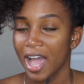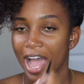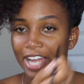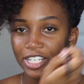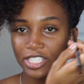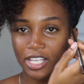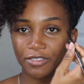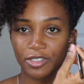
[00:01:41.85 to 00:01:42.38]

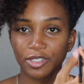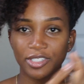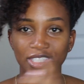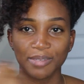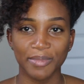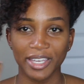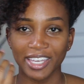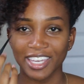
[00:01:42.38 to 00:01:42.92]
I just have to do this
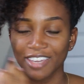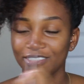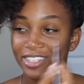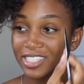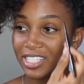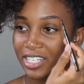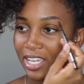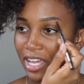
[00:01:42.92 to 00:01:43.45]
to make it even
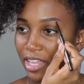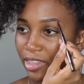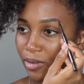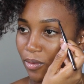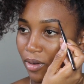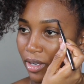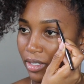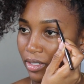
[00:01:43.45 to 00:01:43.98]
to the other
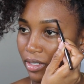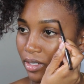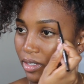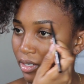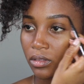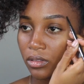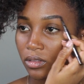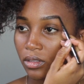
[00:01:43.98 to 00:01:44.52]
one.
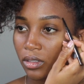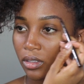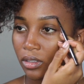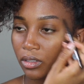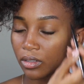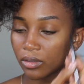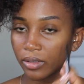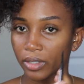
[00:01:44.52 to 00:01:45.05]
Just gonna
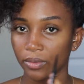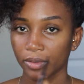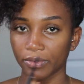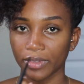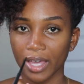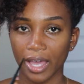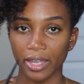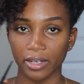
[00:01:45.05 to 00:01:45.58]
go in with
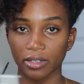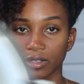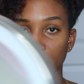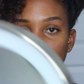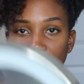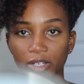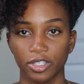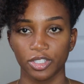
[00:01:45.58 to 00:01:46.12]
that.
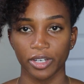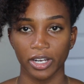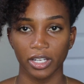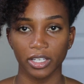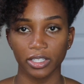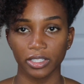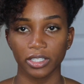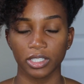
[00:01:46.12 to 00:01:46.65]
I'm gonna try and
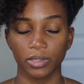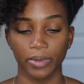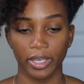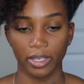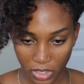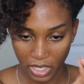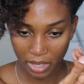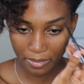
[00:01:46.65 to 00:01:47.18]
look this
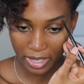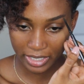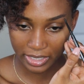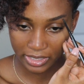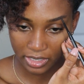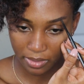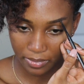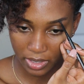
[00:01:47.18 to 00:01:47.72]
way. Yeah, man,
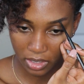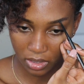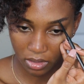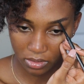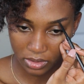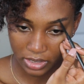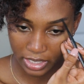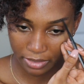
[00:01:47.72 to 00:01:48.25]
it took me a
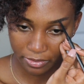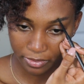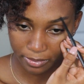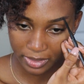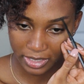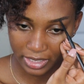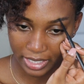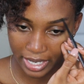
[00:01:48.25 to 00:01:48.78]
long time for
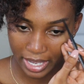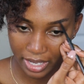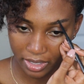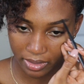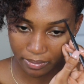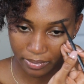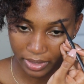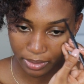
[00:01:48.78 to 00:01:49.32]
me to get
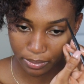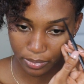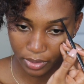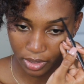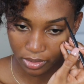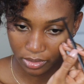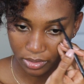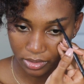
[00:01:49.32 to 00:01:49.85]
my
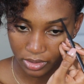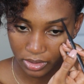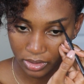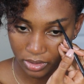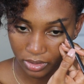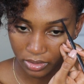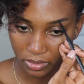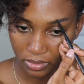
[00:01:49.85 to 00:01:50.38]

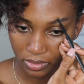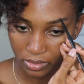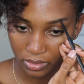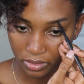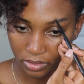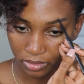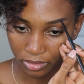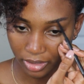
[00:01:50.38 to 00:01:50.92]
brows
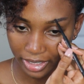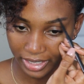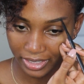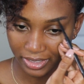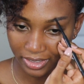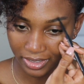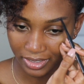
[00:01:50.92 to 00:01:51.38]
right.